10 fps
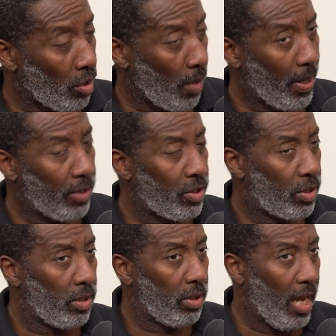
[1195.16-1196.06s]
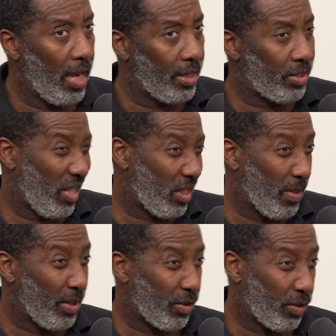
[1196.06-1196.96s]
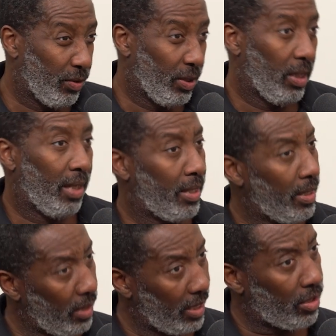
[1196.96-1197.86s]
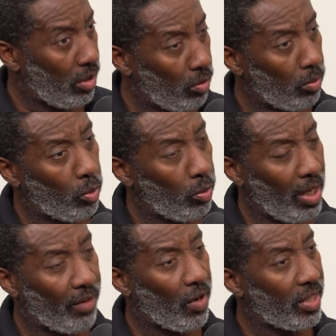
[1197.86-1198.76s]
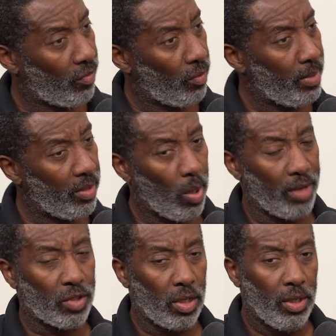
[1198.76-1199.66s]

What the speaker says: So post 6 months, I think, is the normal advice from midwives